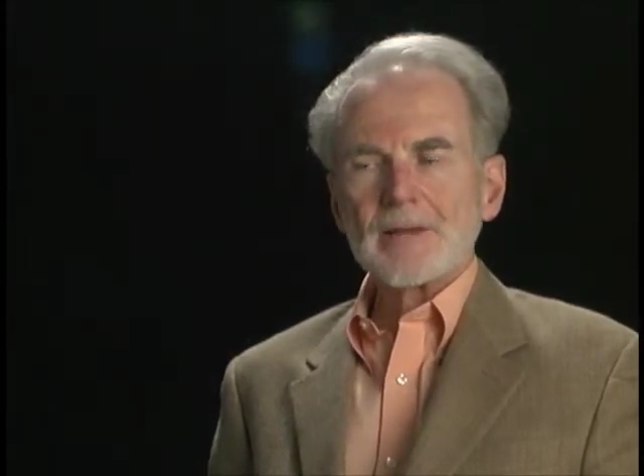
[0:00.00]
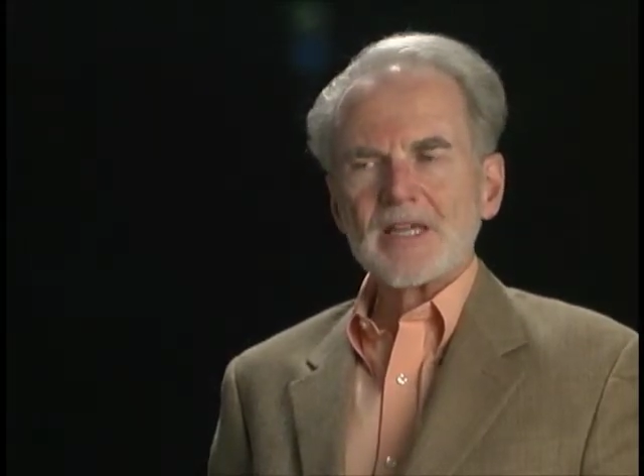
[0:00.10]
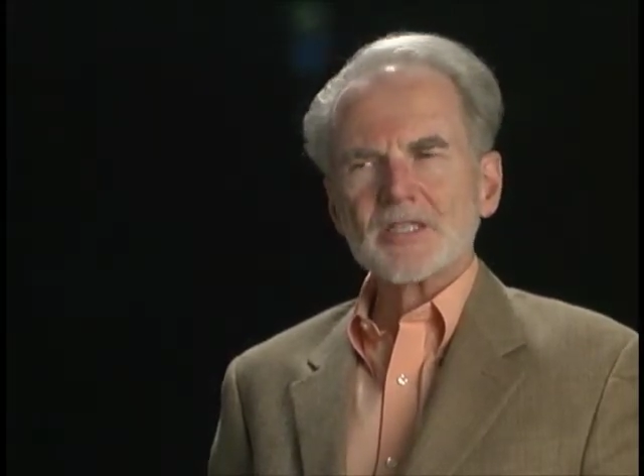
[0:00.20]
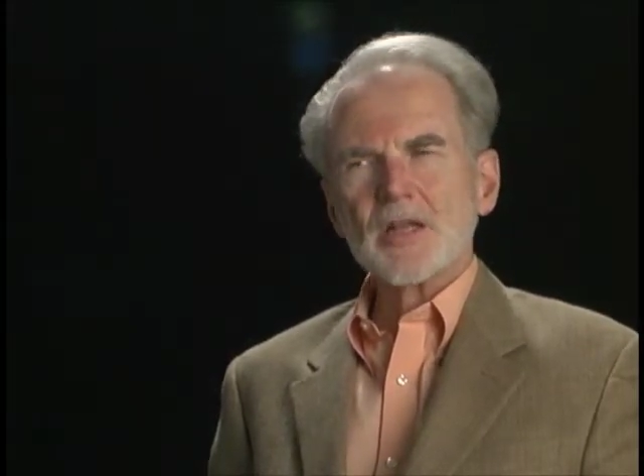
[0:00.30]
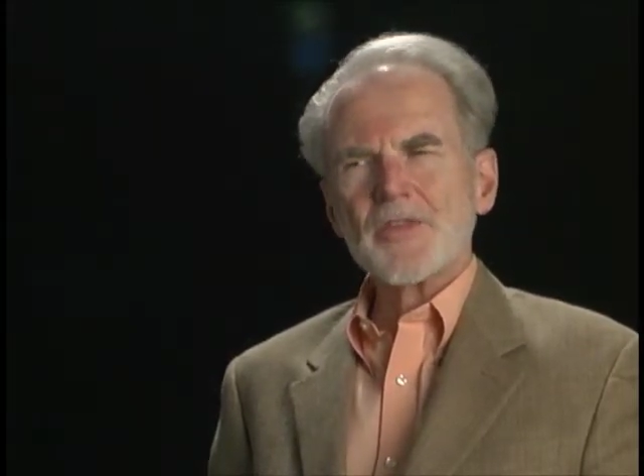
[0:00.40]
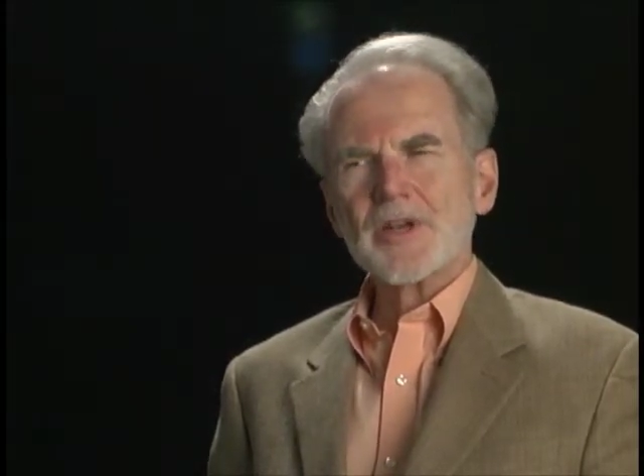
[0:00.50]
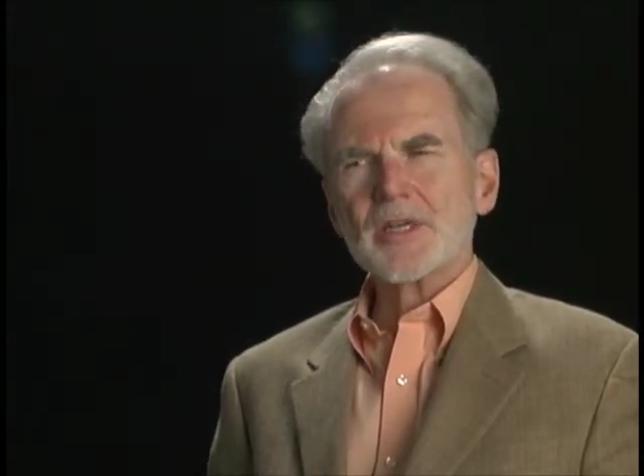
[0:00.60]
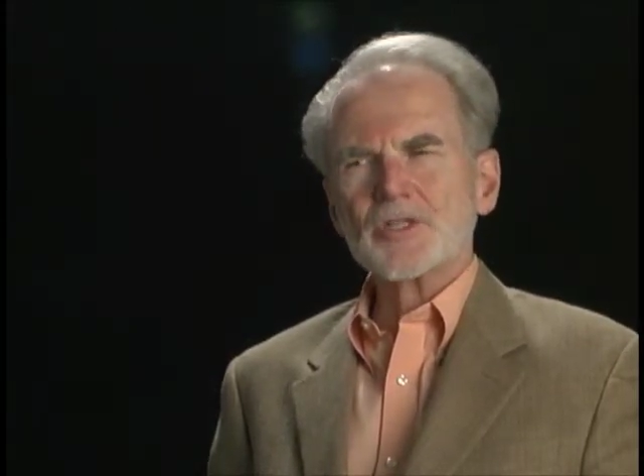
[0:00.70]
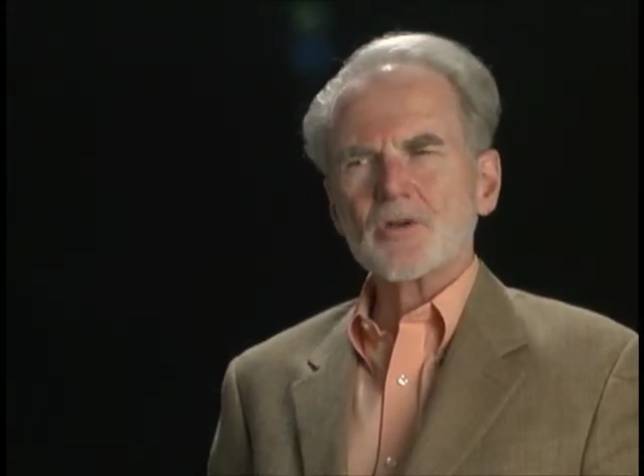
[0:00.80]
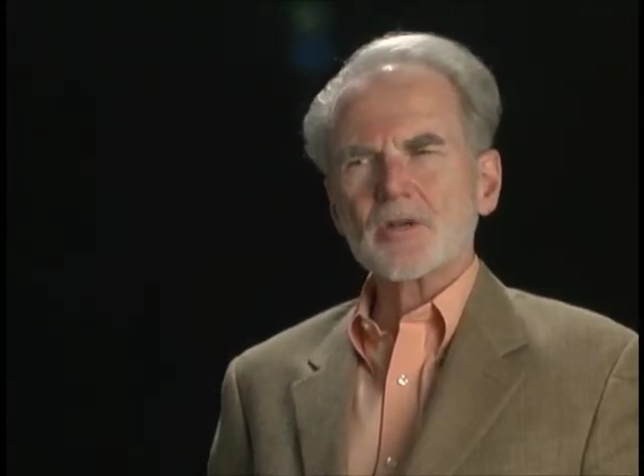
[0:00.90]
It's not that
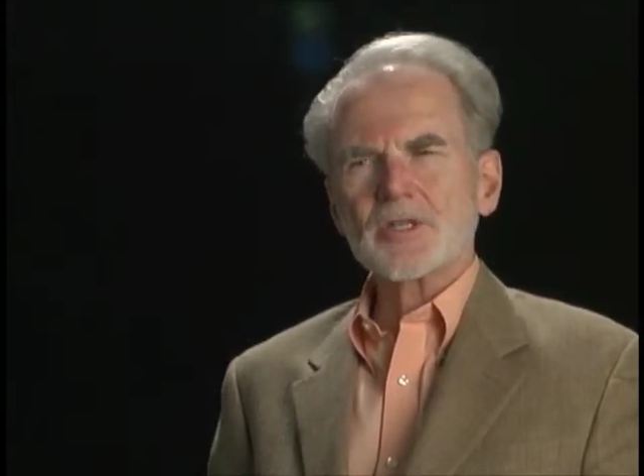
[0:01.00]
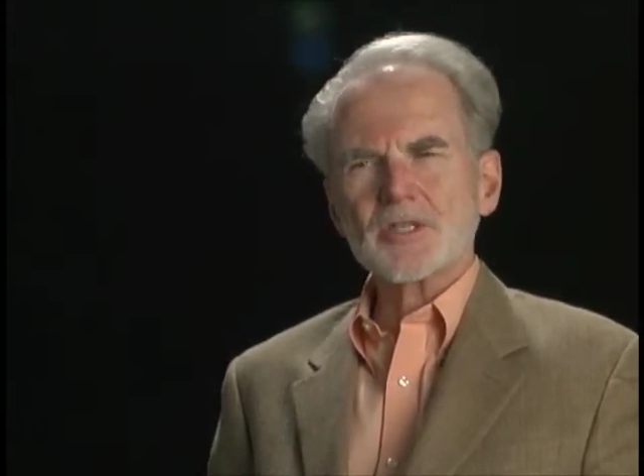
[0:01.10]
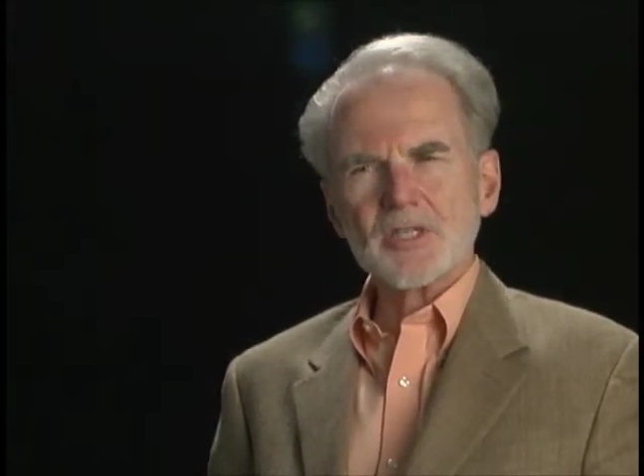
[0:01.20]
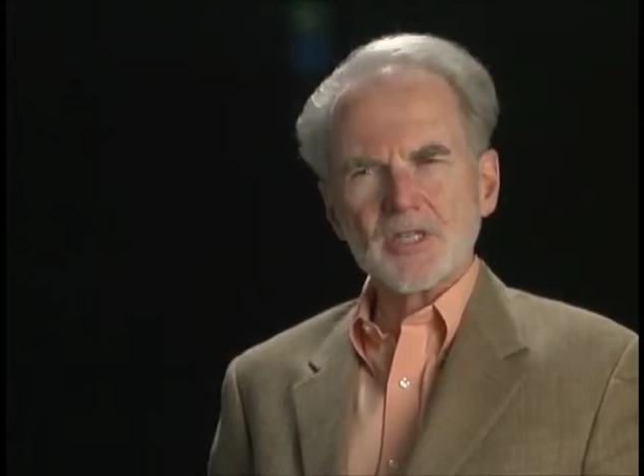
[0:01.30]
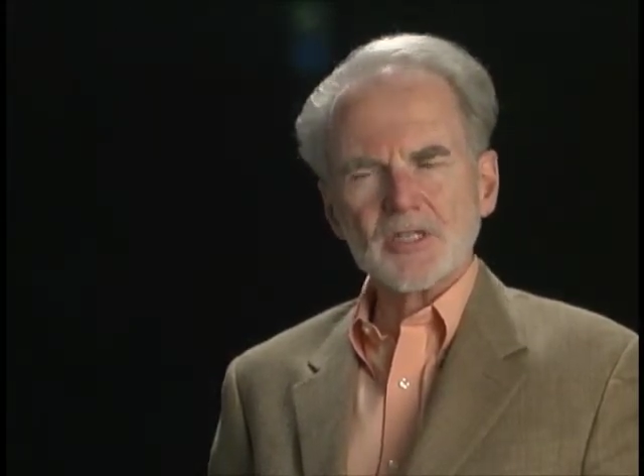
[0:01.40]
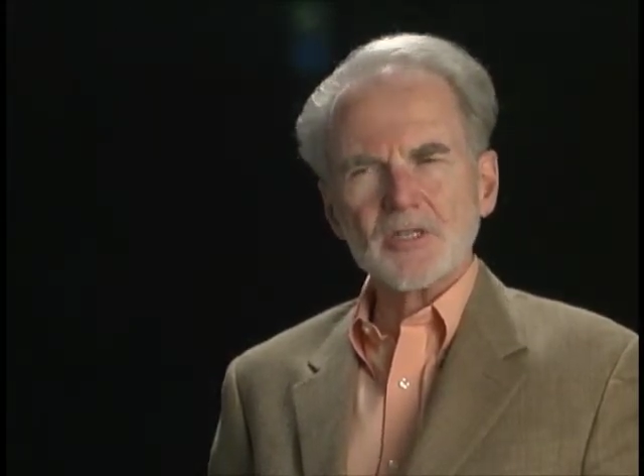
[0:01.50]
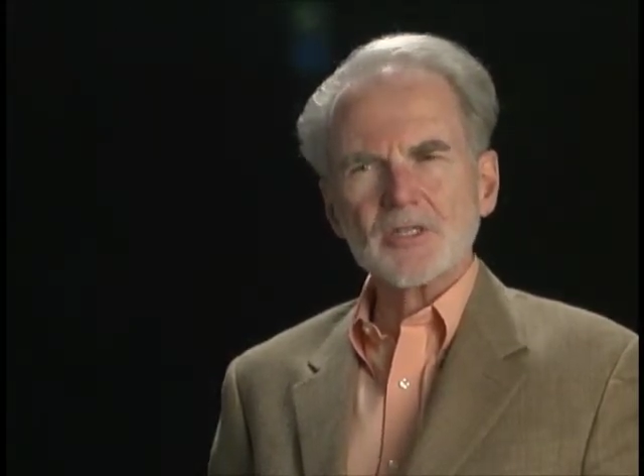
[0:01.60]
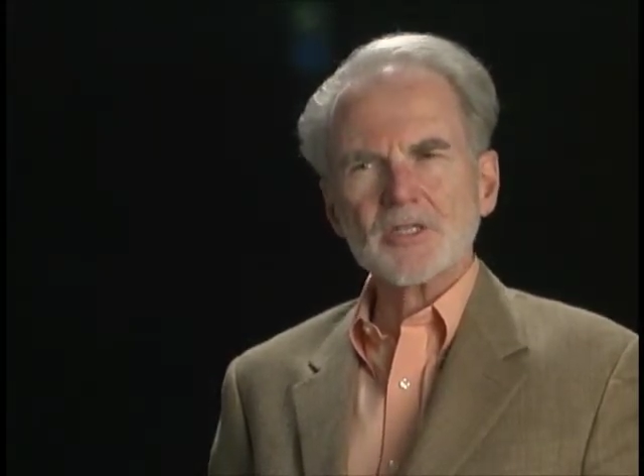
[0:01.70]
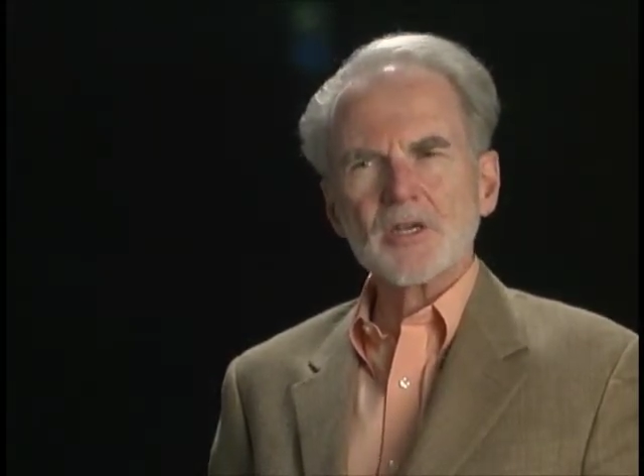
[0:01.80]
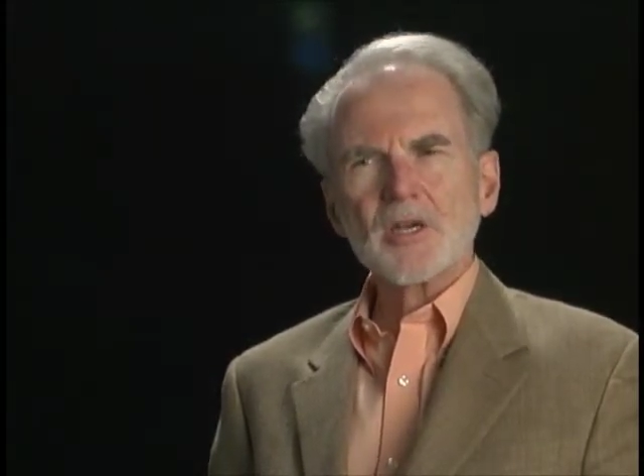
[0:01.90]
external
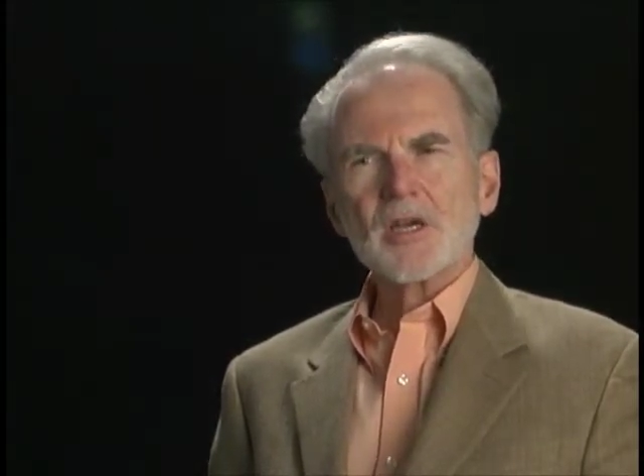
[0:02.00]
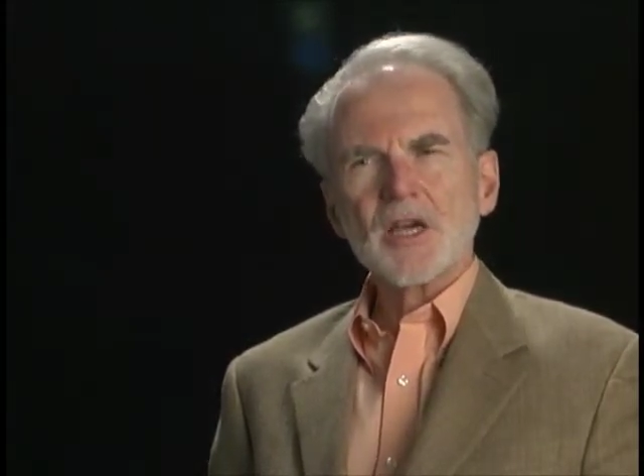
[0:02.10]
assistance